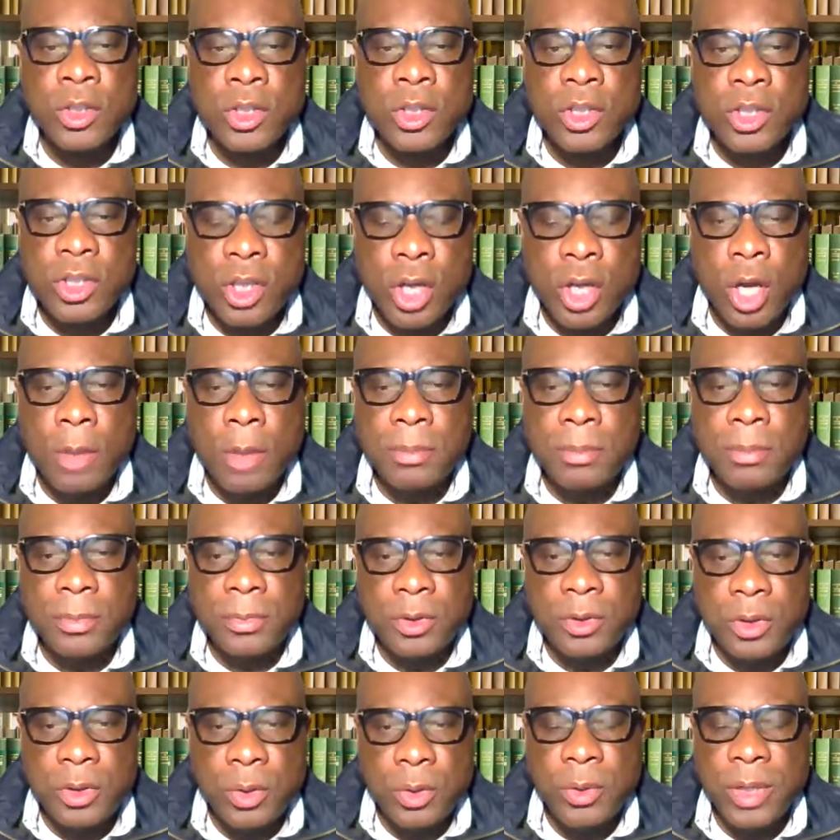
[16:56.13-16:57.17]
some
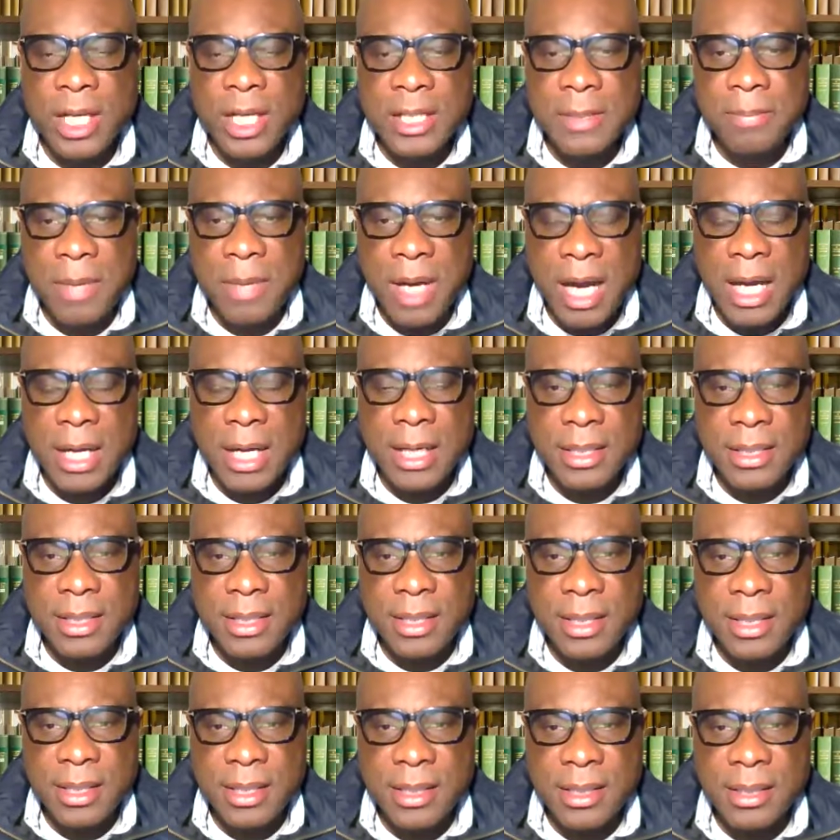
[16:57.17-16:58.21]
U.S.
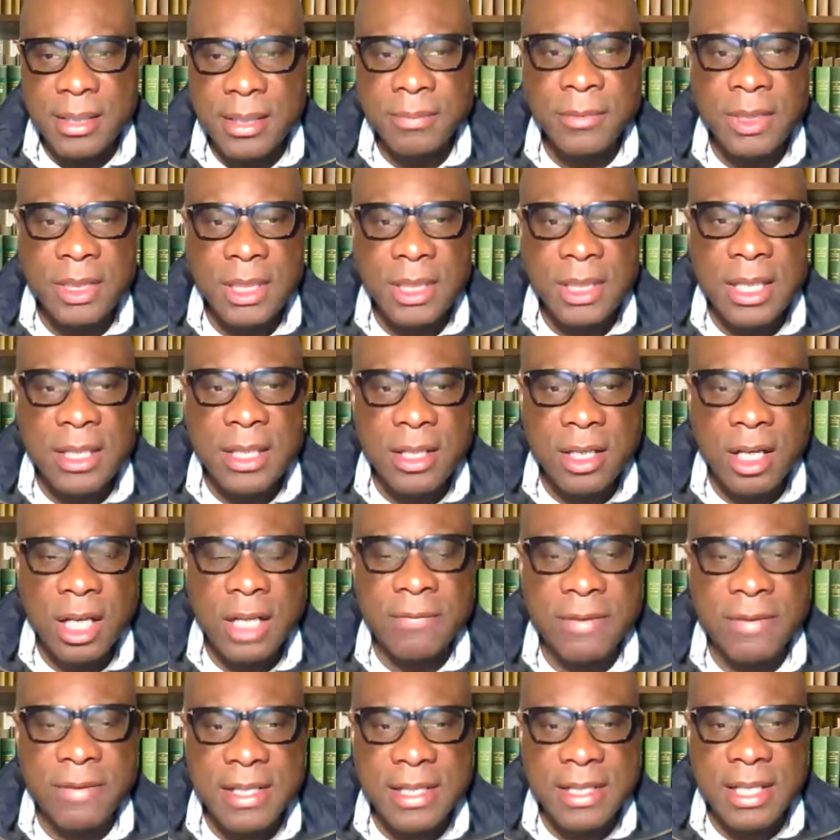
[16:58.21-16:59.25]
policies did
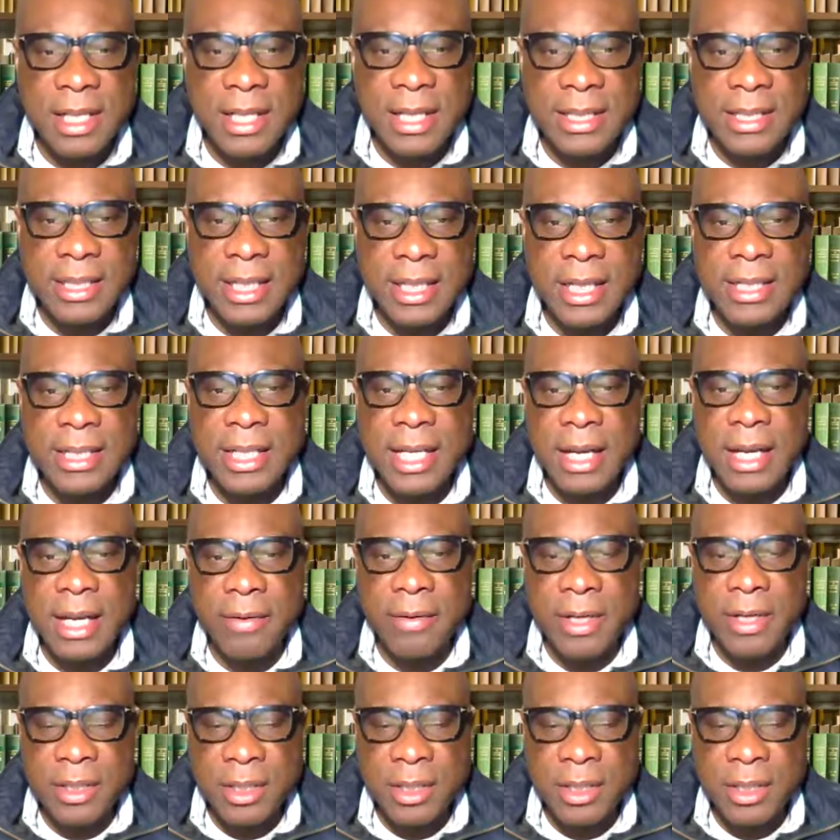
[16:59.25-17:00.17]
not facilitate